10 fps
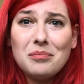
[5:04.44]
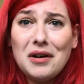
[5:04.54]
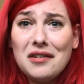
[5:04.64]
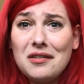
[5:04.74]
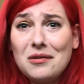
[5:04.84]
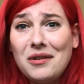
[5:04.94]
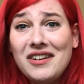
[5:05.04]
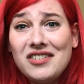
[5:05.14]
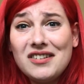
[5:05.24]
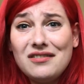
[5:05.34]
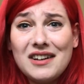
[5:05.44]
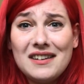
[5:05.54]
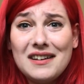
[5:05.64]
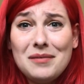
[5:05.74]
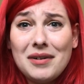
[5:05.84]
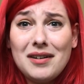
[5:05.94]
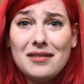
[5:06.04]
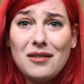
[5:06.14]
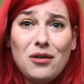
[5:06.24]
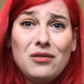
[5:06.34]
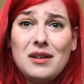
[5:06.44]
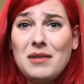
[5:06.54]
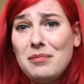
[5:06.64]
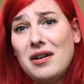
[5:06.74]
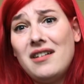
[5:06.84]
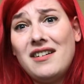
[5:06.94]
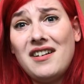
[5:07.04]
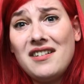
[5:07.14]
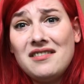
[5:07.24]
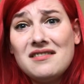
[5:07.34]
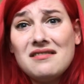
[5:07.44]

Personal question, really, but only my partner.